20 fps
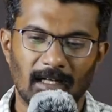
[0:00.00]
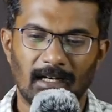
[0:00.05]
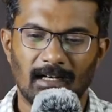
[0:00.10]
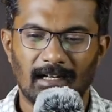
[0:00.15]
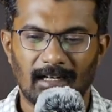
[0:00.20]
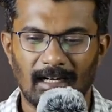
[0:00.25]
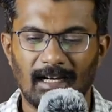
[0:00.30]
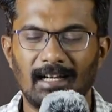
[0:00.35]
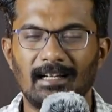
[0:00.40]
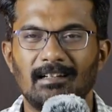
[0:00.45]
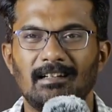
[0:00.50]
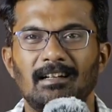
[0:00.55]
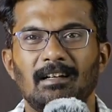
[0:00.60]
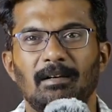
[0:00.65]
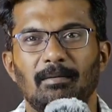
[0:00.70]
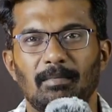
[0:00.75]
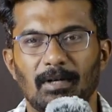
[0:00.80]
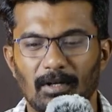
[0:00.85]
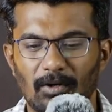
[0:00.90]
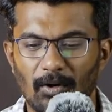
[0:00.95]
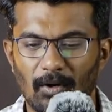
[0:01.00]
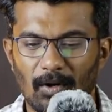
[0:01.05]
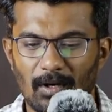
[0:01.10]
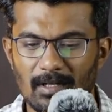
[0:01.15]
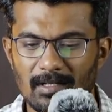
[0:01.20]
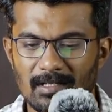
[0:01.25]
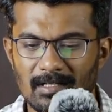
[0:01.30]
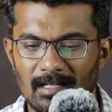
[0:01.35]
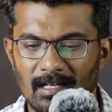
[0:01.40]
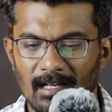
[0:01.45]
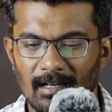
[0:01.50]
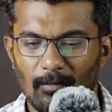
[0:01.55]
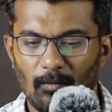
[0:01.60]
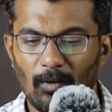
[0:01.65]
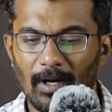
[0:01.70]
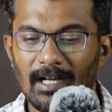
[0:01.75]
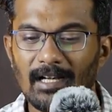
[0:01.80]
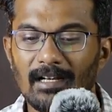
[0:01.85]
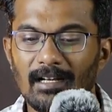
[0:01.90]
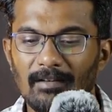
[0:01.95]
Right? Because
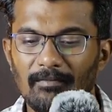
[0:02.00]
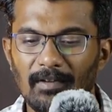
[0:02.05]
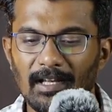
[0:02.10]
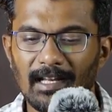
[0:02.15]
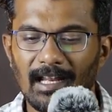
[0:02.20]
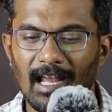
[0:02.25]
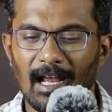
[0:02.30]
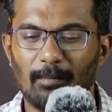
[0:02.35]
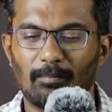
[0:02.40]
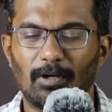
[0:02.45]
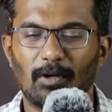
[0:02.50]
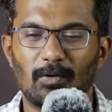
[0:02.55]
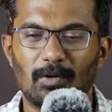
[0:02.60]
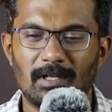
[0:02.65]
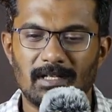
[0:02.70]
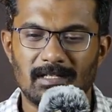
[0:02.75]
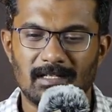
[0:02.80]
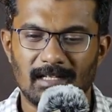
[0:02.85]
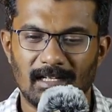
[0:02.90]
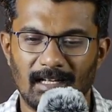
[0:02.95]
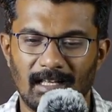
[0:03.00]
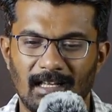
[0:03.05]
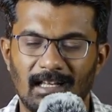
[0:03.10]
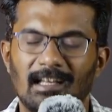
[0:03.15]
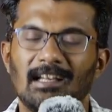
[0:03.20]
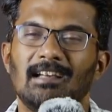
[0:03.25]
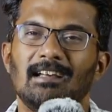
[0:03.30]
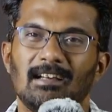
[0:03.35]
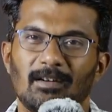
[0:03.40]
why did we gap down yesterday?